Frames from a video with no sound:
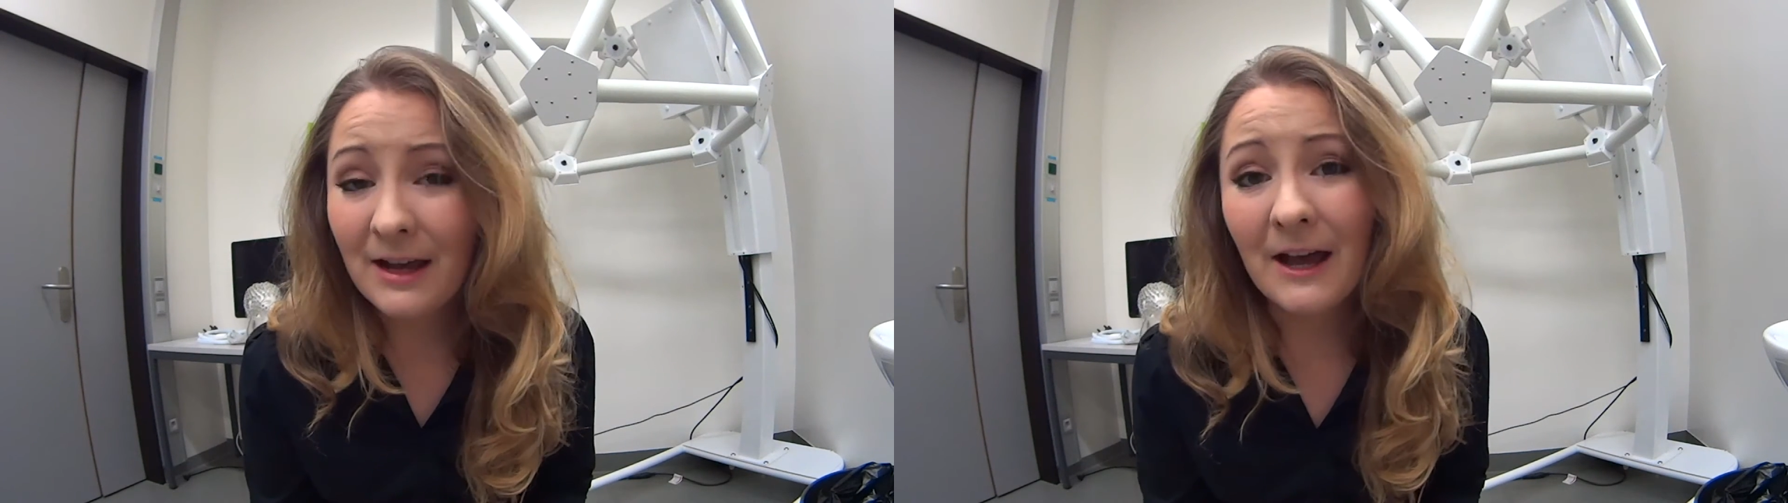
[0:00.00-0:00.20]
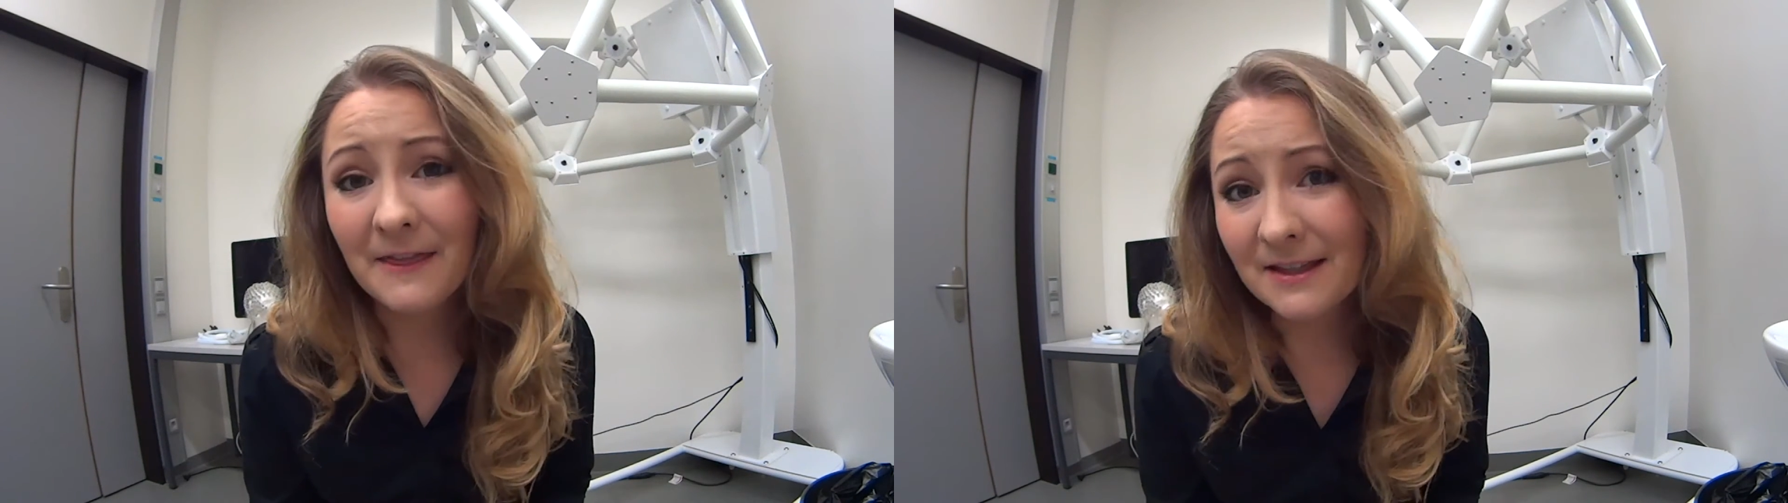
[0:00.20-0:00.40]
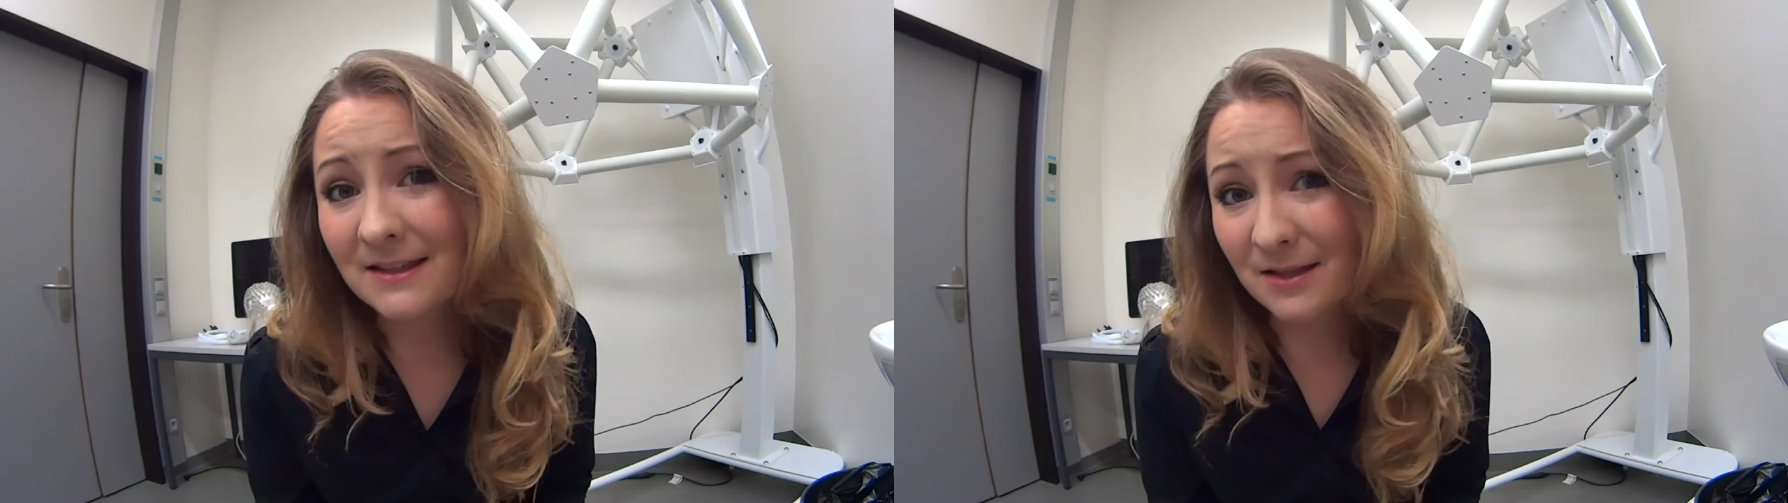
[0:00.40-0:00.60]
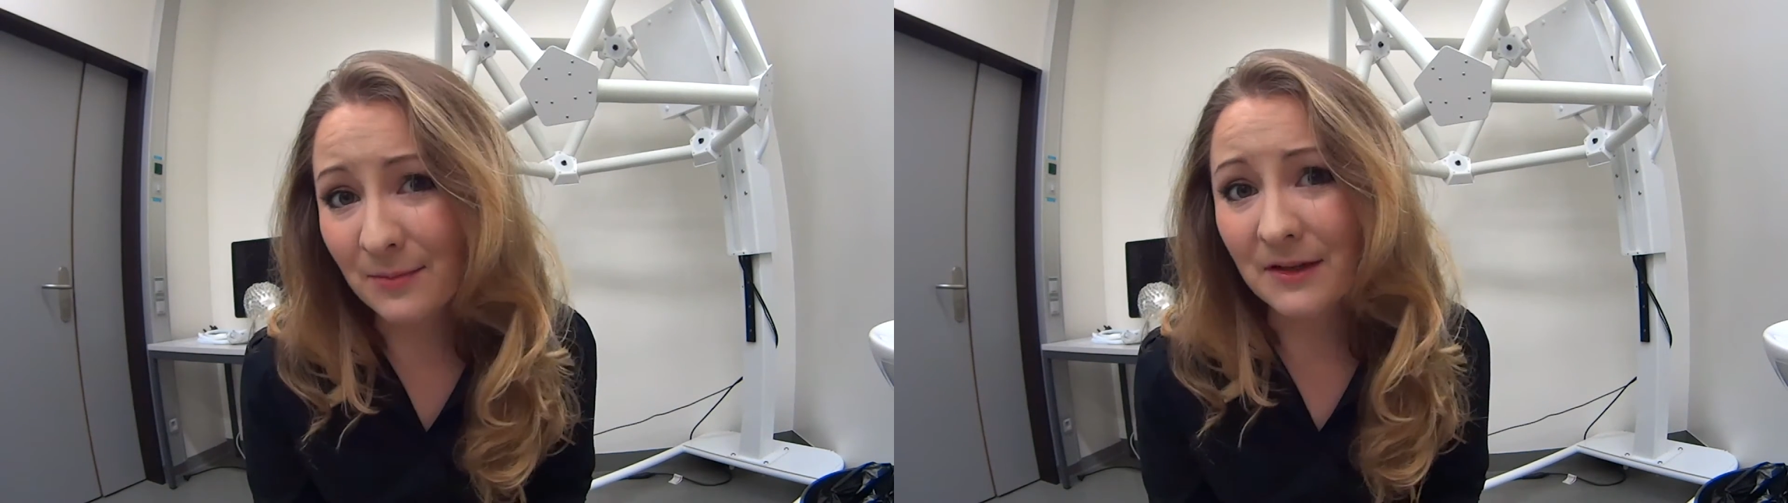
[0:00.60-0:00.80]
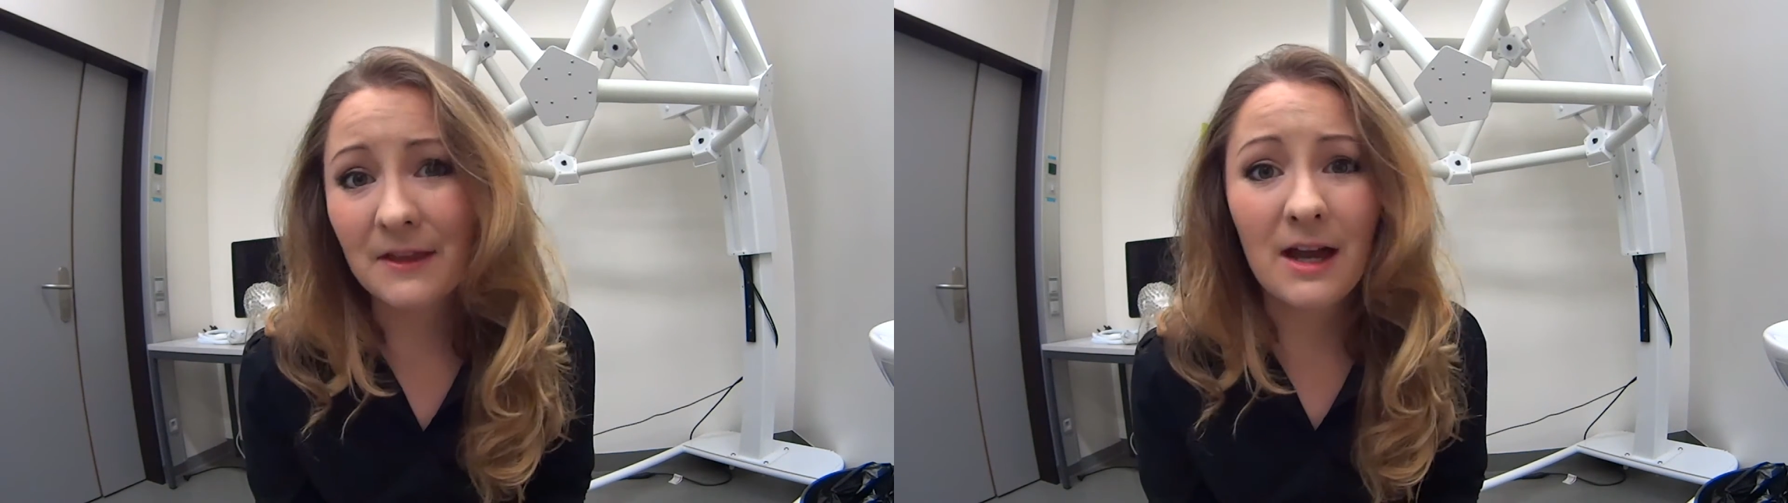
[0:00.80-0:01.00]
and this is
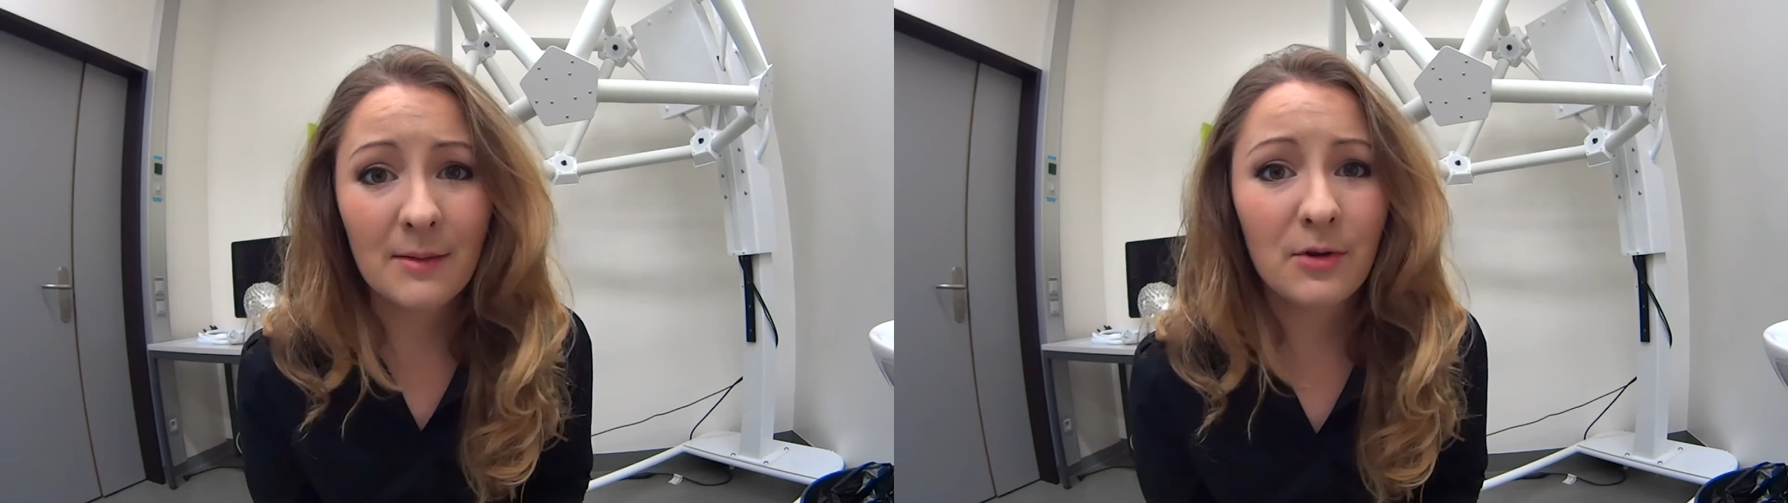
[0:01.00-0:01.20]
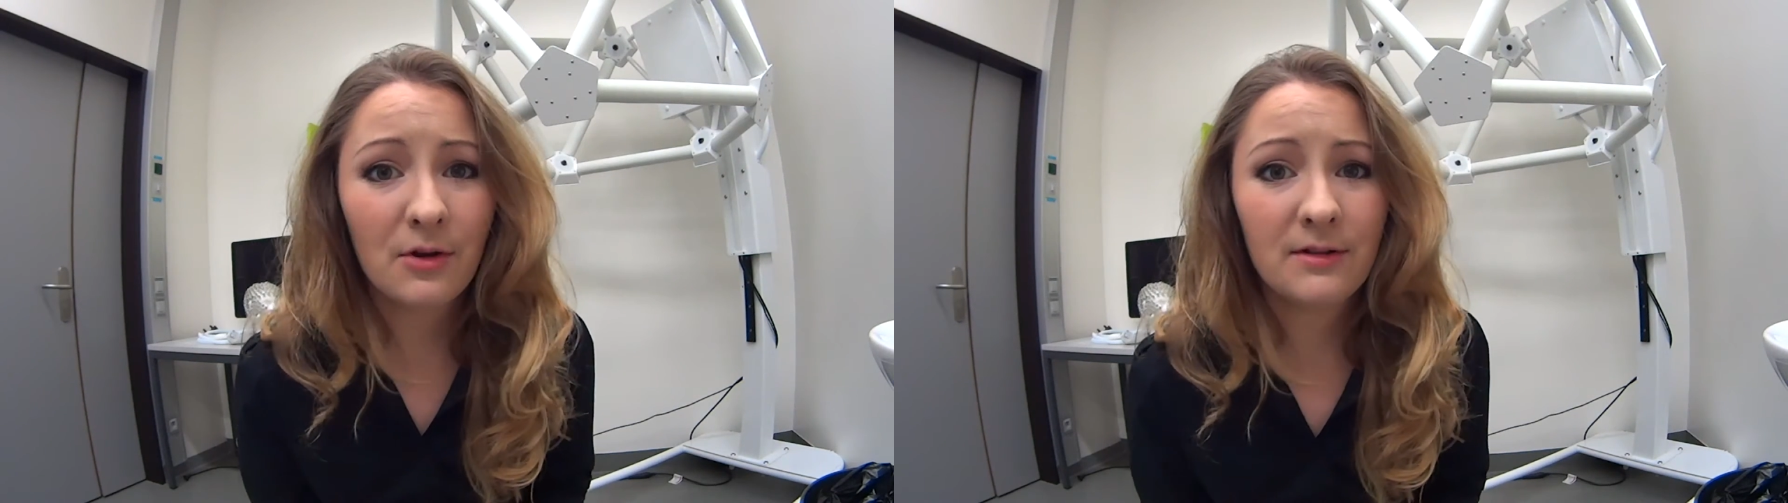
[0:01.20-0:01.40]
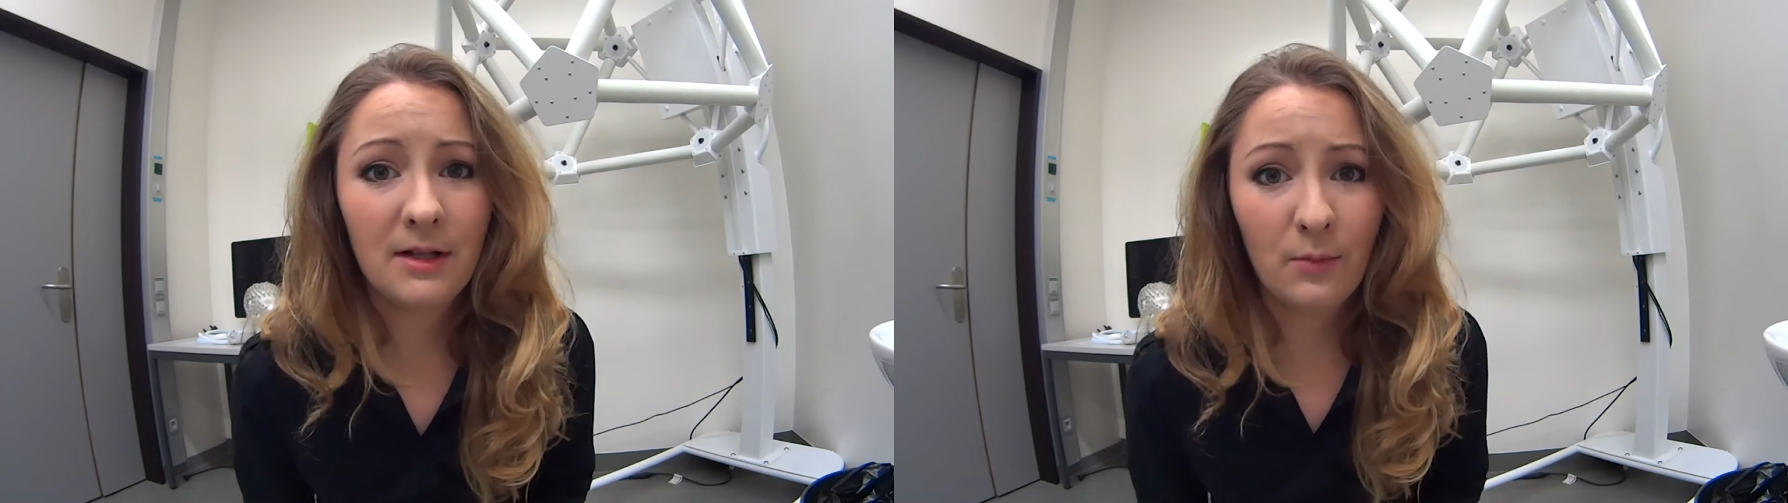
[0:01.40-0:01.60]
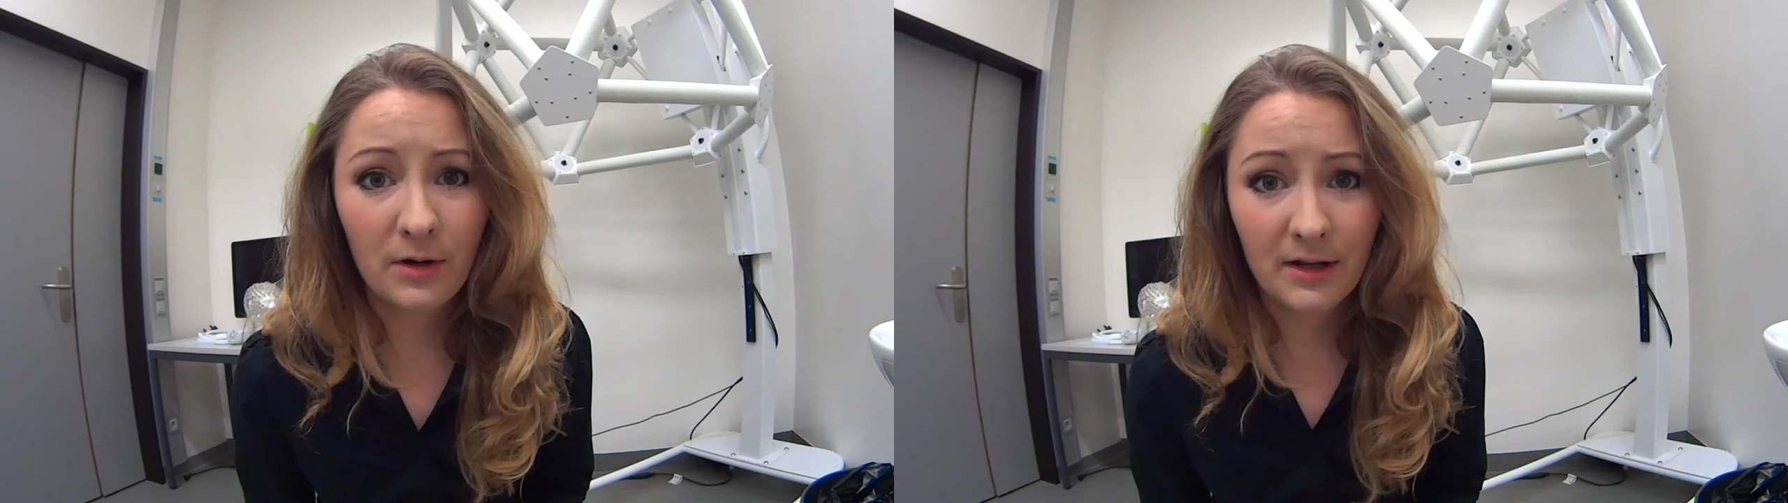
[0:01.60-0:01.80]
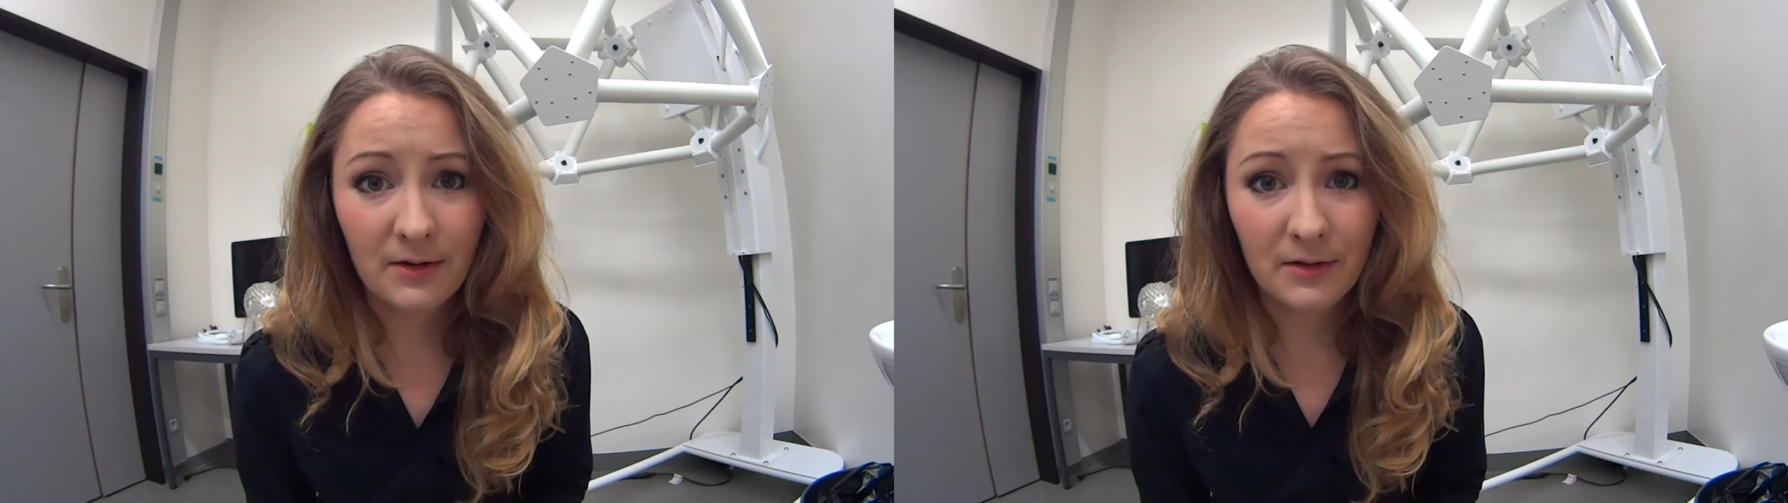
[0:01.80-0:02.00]
something that I'm currently
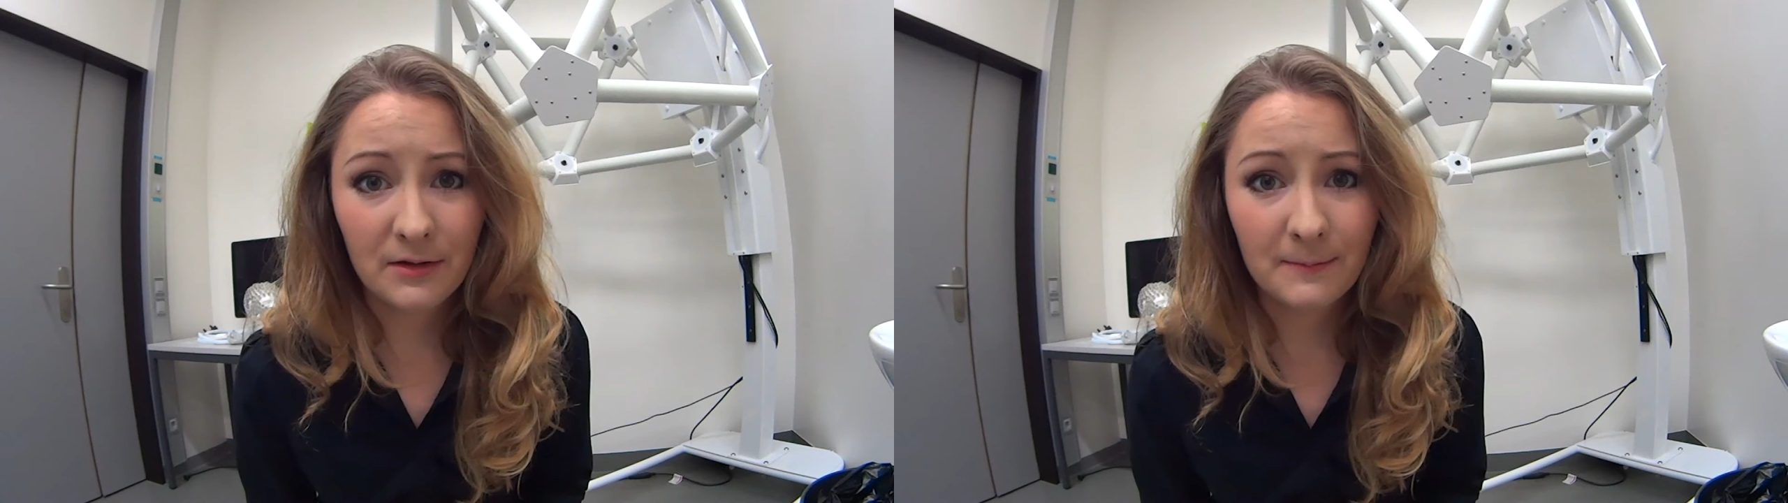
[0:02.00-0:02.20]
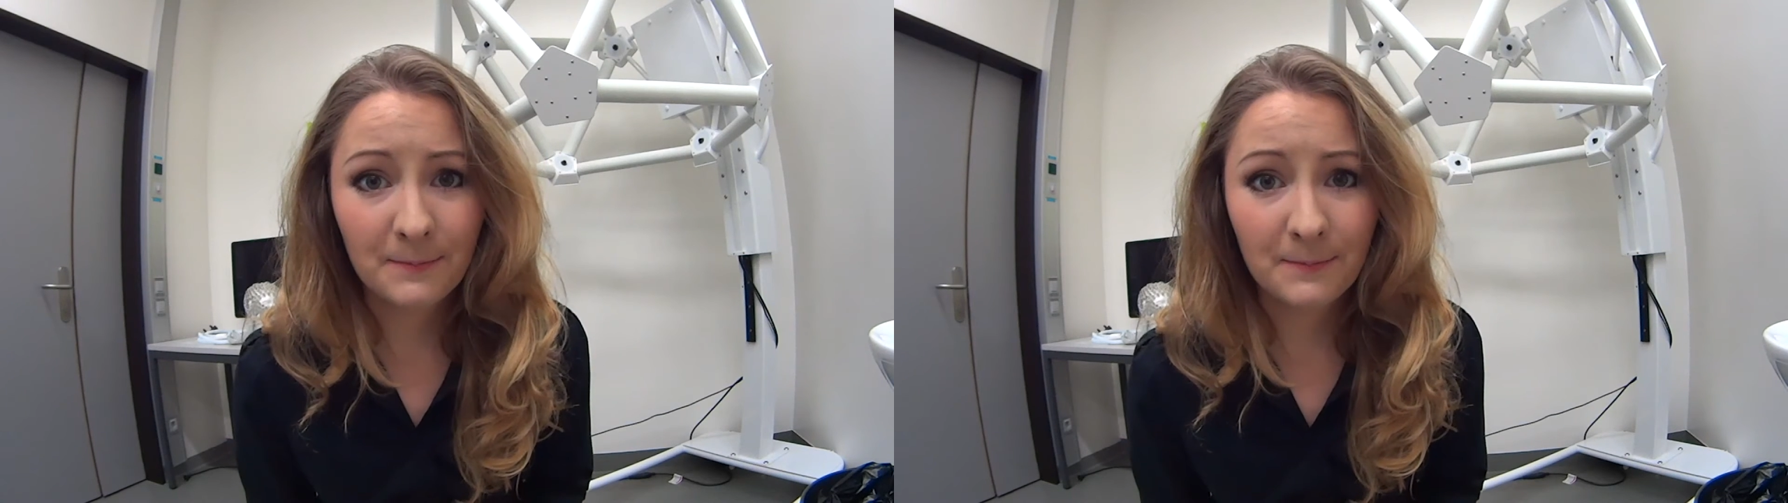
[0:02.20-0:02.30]
working on.